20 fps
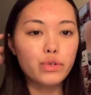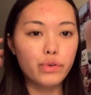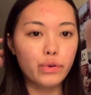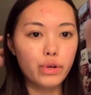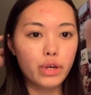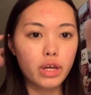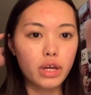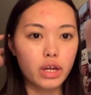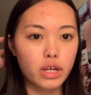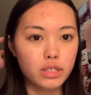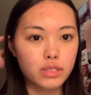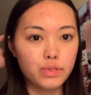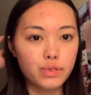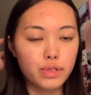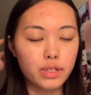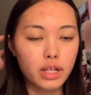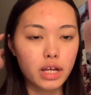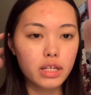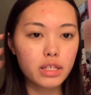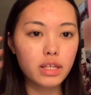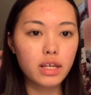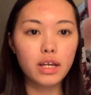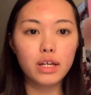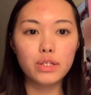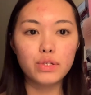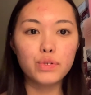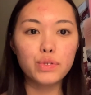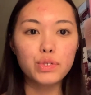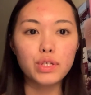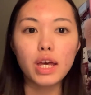Okay guys, so the last thing I
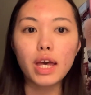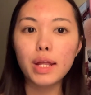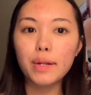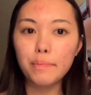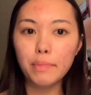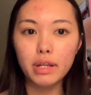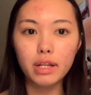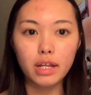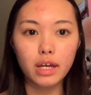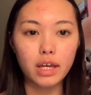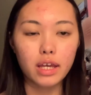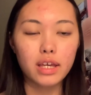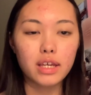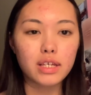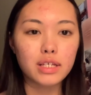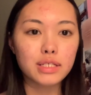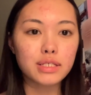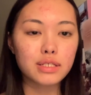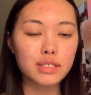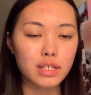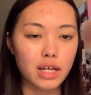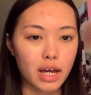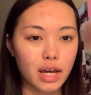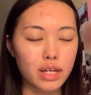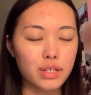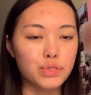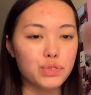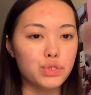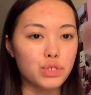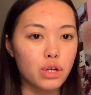do to end my night is I
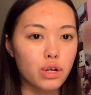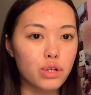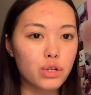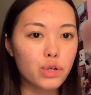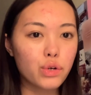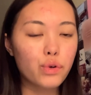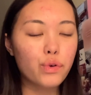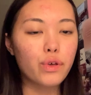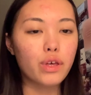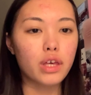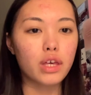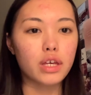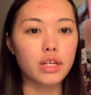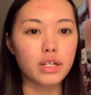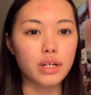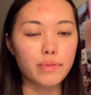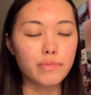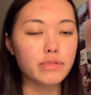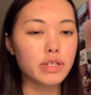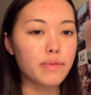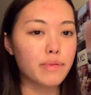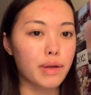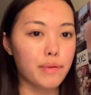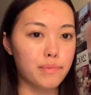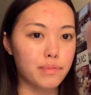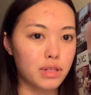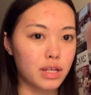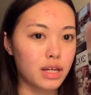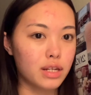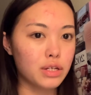journal and update my
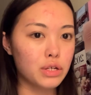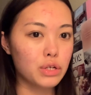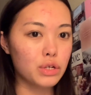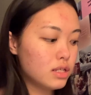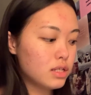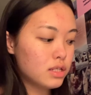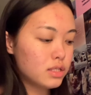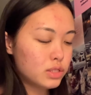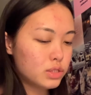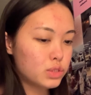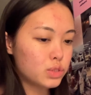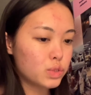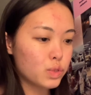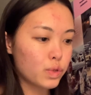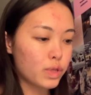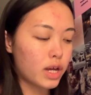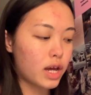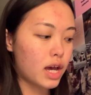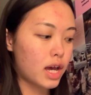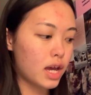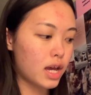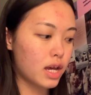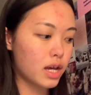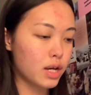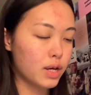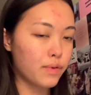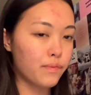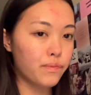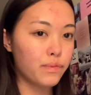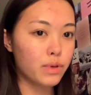planner so that I
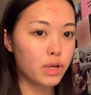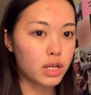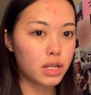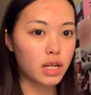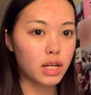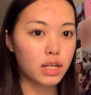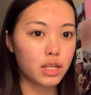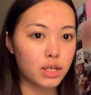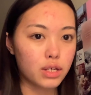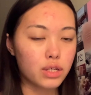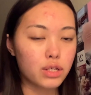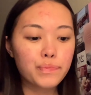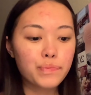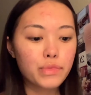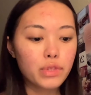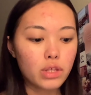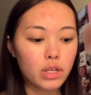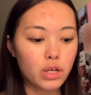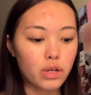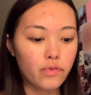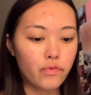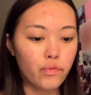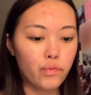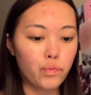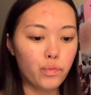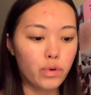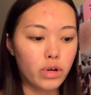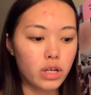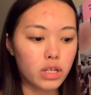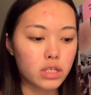have an idea of
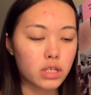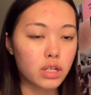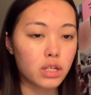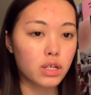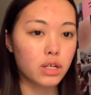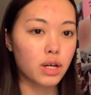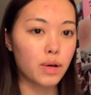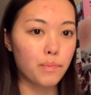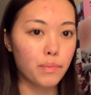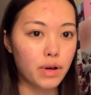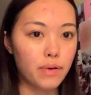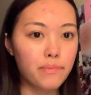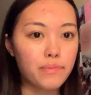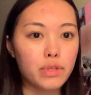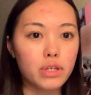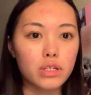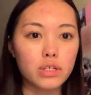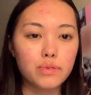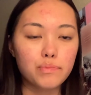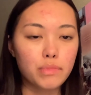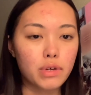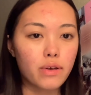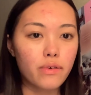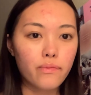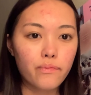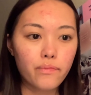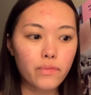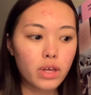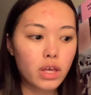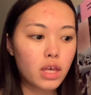what's gonna come up this month
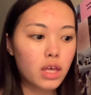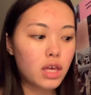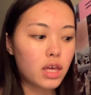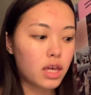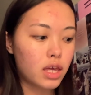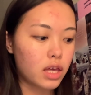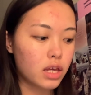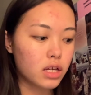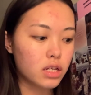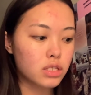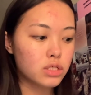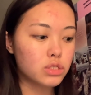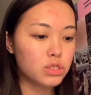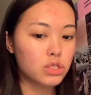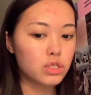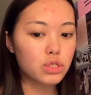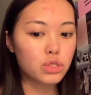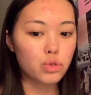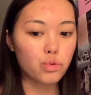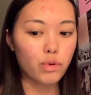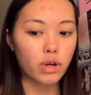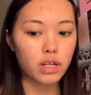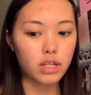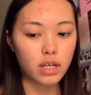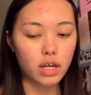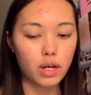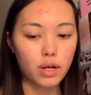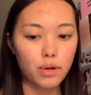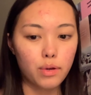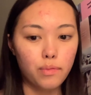and just to write
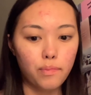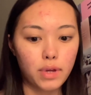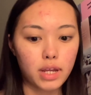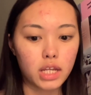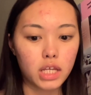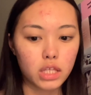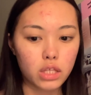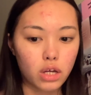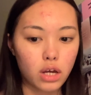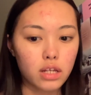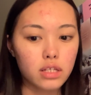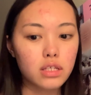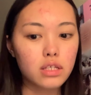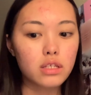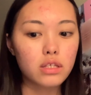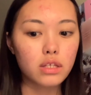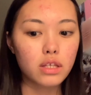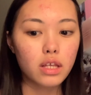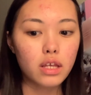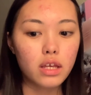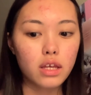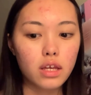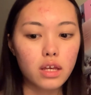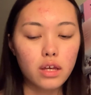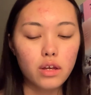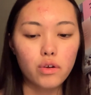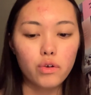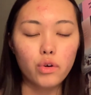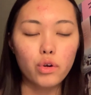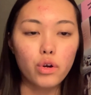down any thoughts
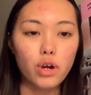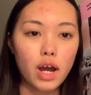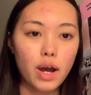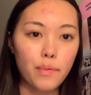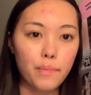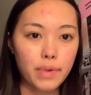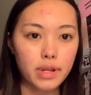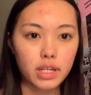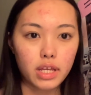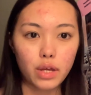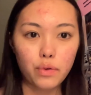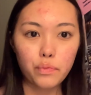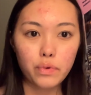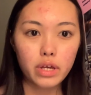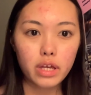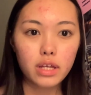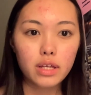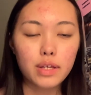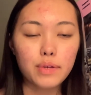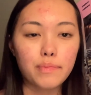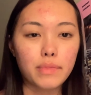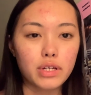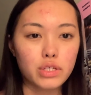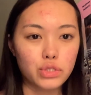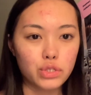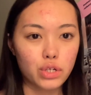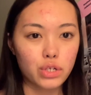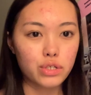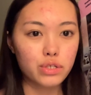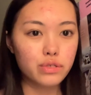or how my day went in my
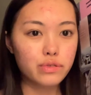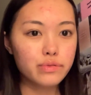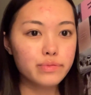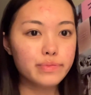journal.